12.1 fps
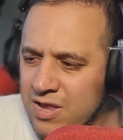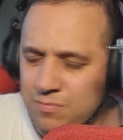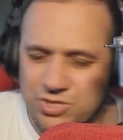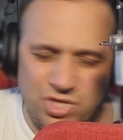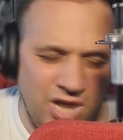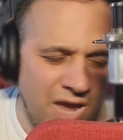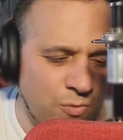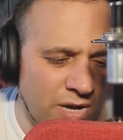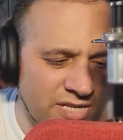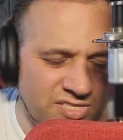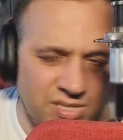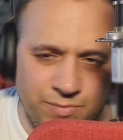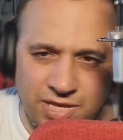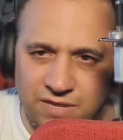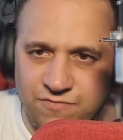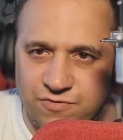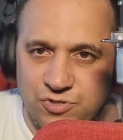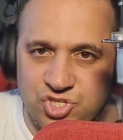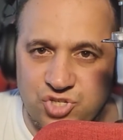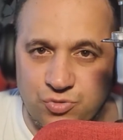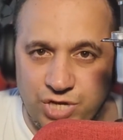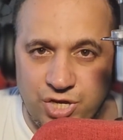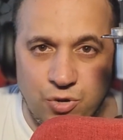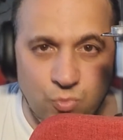But, I wanted something for
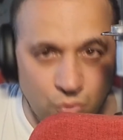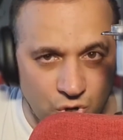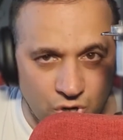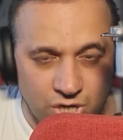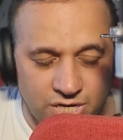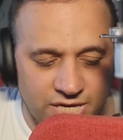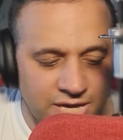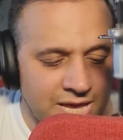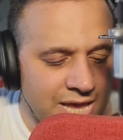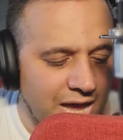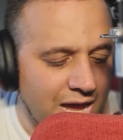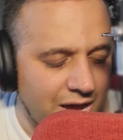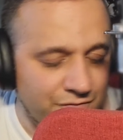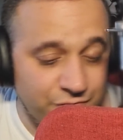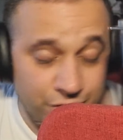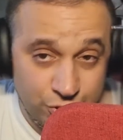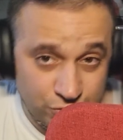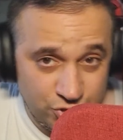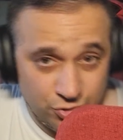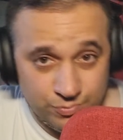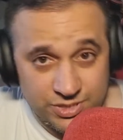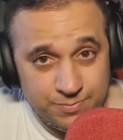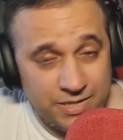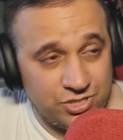studio work, for YouTube
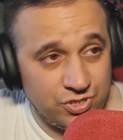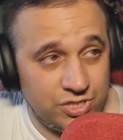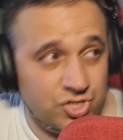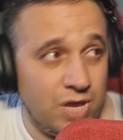especially.